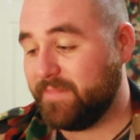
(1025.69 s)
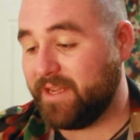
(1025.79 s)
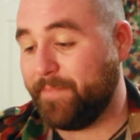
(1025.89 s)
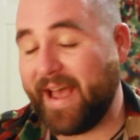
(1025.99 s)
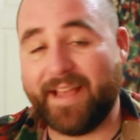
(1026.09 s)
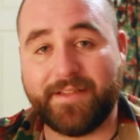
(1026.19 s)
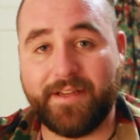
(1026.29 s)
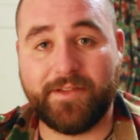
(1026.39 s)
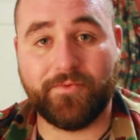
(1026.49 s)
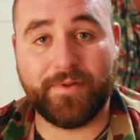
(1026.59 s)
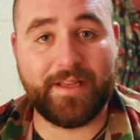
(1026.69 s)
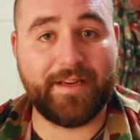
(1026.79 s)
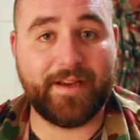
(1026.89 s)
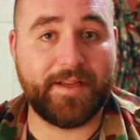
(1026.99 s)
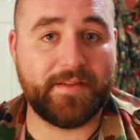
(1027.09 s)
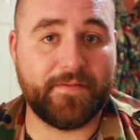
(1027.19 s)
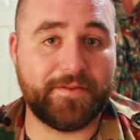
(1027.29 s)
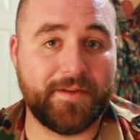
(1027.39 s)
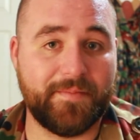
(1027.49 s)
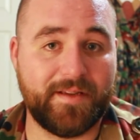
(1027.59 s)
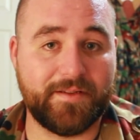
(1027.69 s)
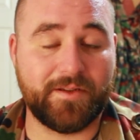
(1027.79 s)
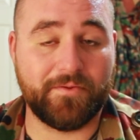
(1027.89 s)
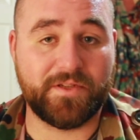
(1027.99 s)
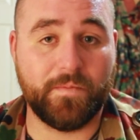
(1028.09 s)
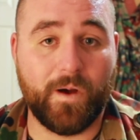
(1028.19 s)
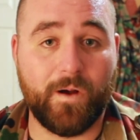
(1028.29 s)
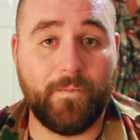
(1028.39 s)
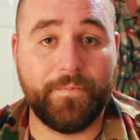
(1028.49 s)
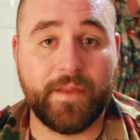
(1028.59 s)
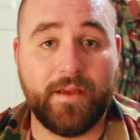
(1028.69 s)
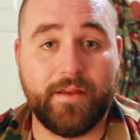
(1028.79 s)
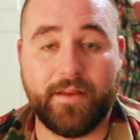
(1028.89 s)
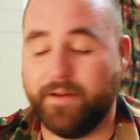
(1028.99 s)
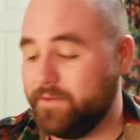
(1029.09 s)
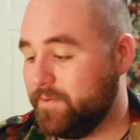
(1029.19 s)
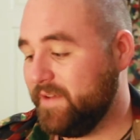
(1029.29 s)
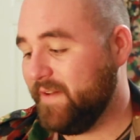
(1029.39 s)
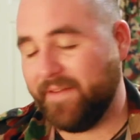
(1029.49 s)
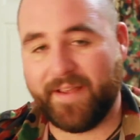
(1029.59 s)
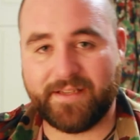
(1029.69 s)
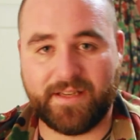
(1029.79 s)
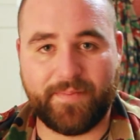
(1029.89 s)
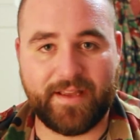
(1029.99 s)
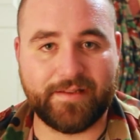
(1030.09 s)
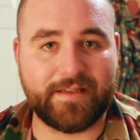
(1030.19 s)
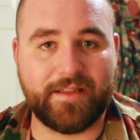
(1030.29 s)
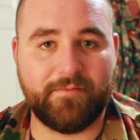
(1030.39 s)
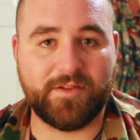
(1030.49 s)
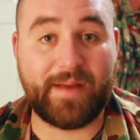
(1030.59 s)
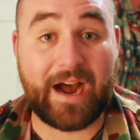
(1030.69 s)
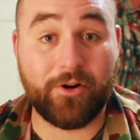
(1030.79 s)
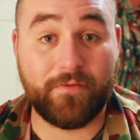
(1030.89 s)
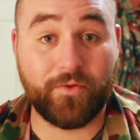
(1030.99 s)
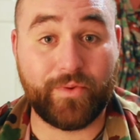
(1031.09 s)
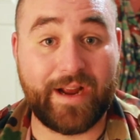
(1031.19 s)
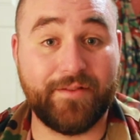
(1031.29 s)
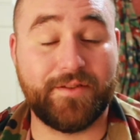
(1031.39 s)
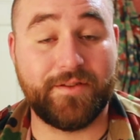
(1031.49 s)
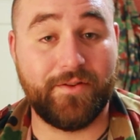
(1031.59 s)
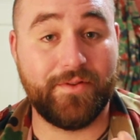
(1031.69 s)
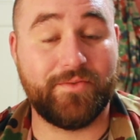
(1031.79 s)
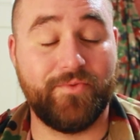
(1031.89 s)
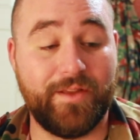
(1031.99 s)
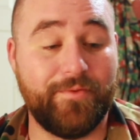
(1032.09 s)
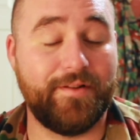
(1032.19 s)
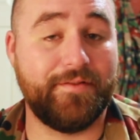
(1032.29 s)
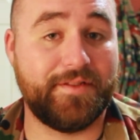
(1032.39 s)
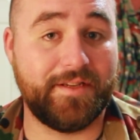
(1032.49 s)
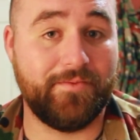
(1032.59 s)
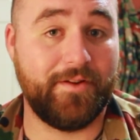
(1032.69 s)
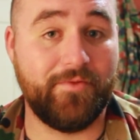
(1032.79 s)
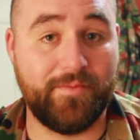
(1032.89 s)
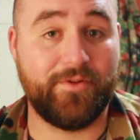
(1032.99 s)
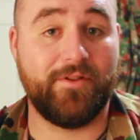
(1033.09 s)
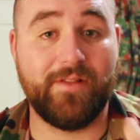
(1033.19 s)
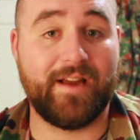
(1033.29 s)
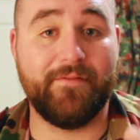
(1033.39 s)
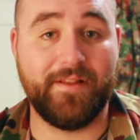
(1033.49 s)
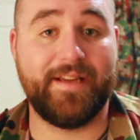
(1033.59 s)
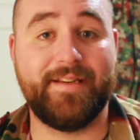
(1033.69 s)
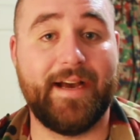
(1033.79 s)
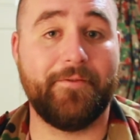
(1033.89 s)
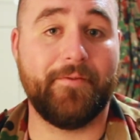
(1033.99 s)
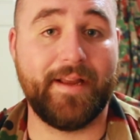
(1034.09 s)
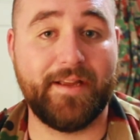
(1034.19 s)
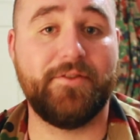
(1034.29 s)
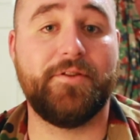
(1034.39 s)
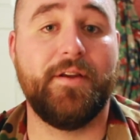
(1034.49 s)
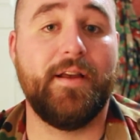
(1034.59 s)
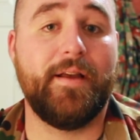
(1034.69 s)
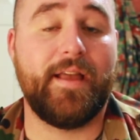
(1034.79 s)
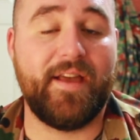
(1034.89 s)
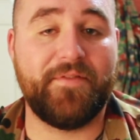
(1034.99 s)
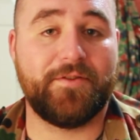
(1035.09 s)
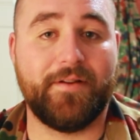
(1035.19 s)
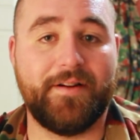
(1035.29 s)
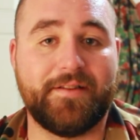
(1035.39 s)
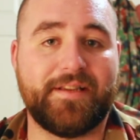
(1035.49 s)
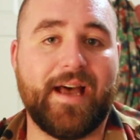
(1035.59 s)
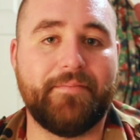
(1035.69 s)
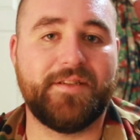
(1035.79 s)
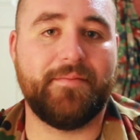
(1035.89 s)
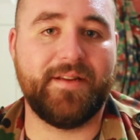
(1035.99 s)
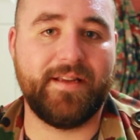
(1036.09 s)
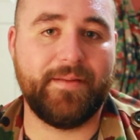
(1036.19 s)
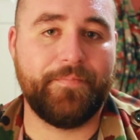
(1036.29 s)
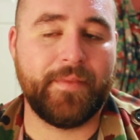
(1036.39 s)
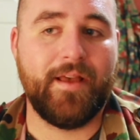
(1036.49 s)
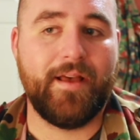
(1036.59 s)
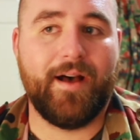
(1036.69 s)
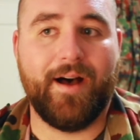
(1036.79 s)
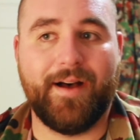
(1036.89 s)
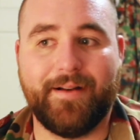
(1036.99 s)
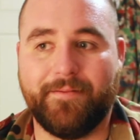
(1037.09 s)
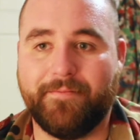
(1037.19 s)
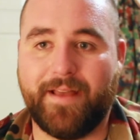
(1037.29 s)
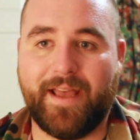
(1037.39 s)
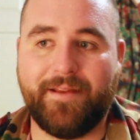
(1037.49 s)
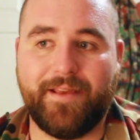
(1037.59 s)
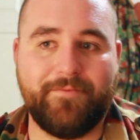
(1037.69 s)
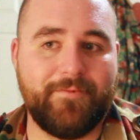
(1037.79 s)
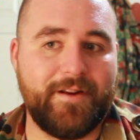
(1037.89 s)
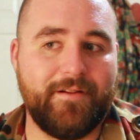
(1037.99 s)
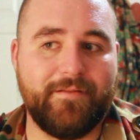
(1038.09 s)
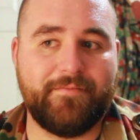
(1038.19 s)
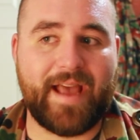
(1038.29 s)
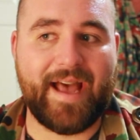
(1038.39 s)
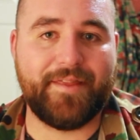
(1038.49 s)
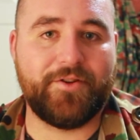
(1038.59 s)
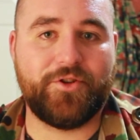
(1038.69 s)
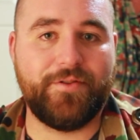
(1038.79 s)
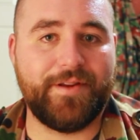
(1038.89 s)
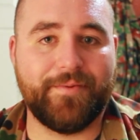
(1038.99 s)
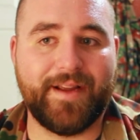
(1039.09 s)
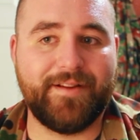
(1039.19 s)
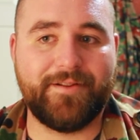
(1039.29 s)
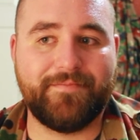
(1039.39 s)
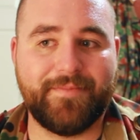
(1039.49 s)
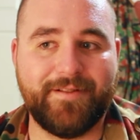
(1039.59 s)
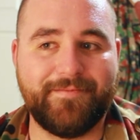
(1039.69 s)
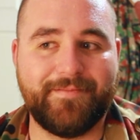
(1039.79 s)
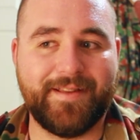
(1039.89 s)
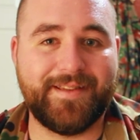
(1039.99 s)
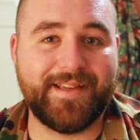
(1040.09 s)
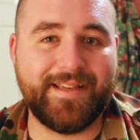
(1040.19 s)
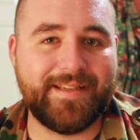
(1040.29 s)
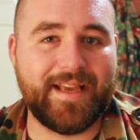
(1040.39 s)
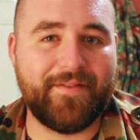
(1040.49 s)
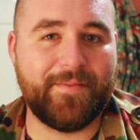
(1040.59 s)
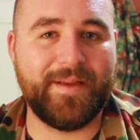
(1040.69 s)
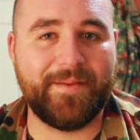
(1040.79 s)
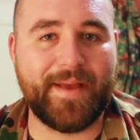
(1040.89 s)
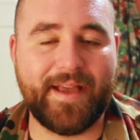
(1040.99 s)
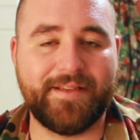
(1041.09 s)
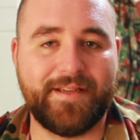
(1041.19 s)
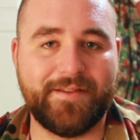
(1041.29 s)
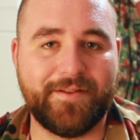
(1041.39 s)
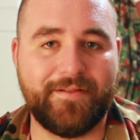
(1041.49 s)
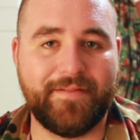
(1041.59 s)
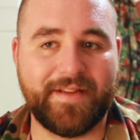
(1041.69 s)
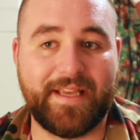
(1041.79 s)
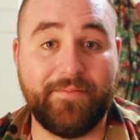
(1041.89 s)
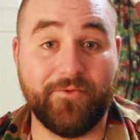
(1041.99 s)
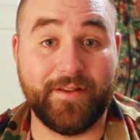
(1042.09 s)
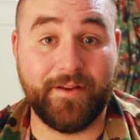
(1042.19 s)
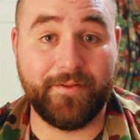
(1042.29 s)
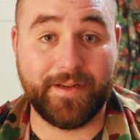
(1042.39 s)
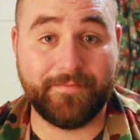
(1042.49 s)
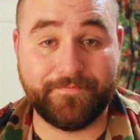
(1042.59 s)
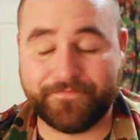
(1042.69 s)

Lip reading: Capacity is really nice for something so small. You know, 25 ACP is not the most powerful round, so it's really one of those things where you want to put a lot of lead down range if you're trying to stop somebody. And then when you're at the shooting range, you know, it's nice to have a big magazine so you don't have to keep reloading.